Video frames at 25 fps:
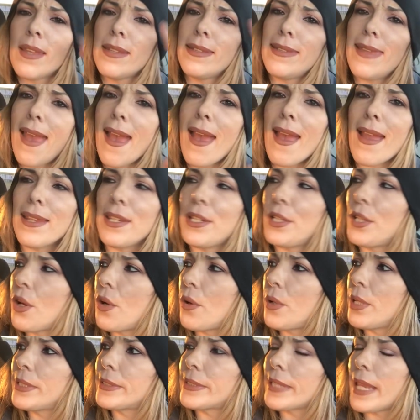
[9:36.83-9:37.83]
yeah, you
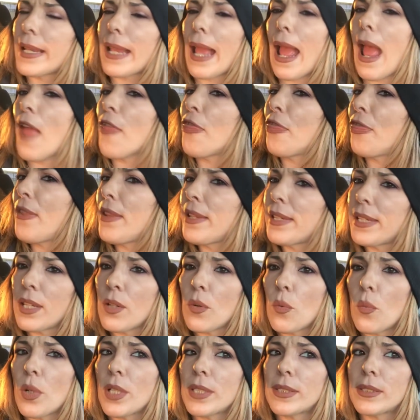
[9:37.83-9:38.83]
know, he's like, I think
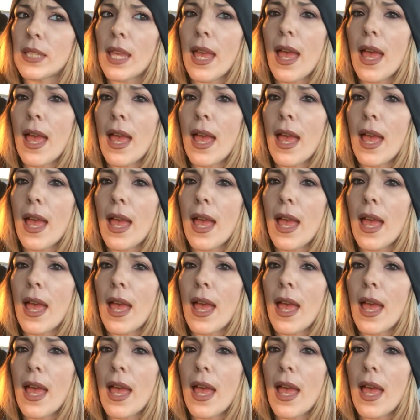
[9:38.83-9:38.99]
it was